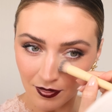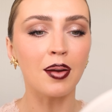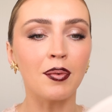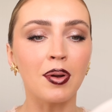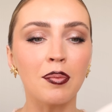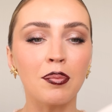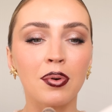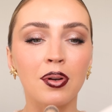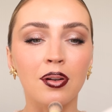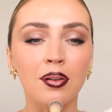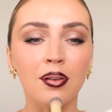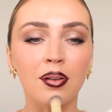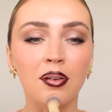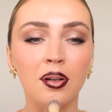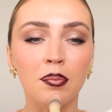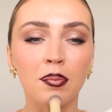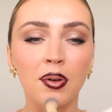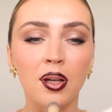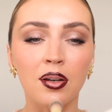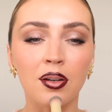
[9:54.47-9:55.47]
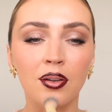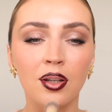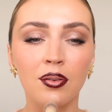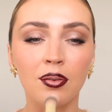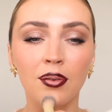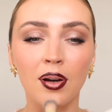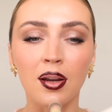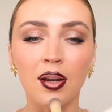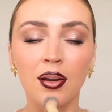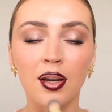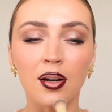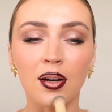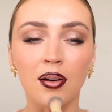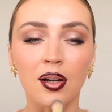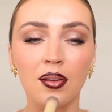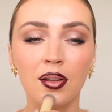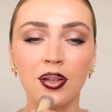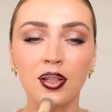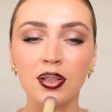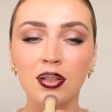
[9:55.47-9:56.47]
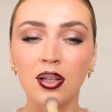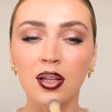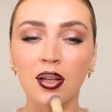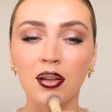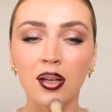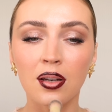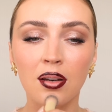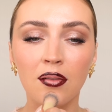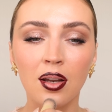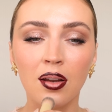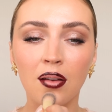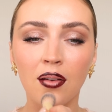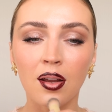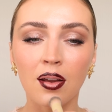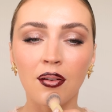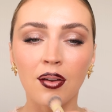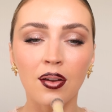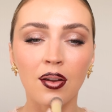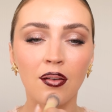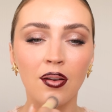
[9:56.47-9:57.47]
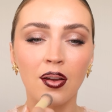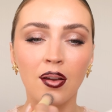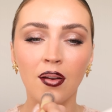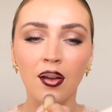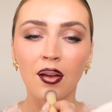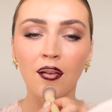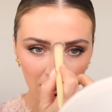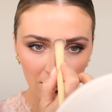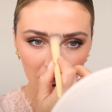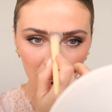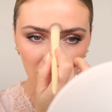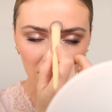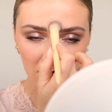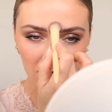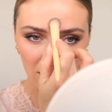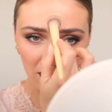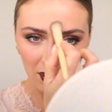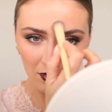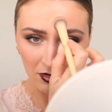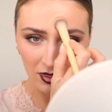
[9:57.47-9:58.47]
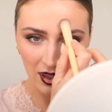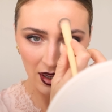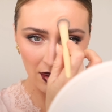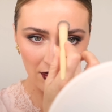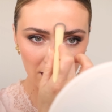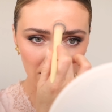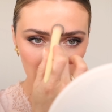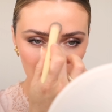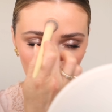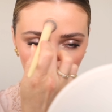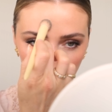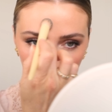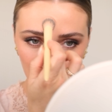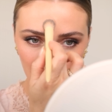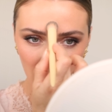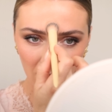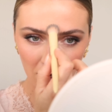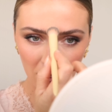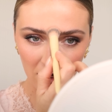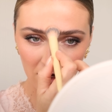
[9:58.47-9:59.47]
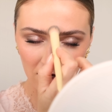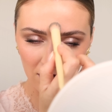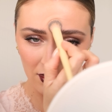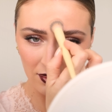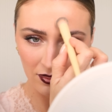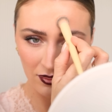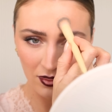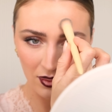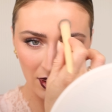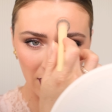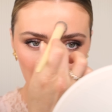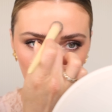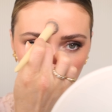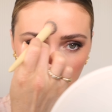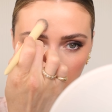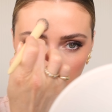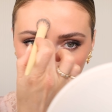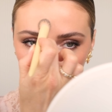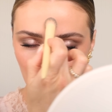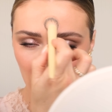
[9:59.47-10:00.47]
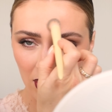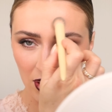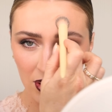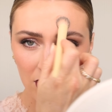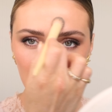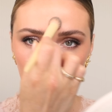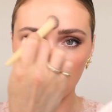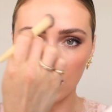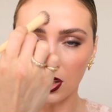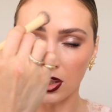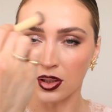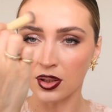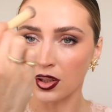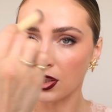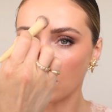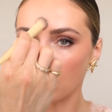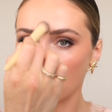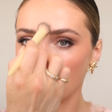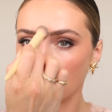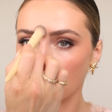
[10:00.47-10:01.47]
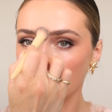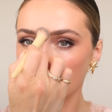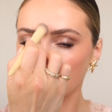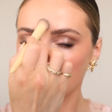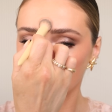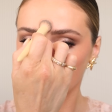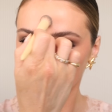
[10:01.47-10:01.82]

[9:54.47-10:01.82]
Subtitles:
I might put a little bit just right here on the chin, between the brows and kind of up onto the forehead here, just a little.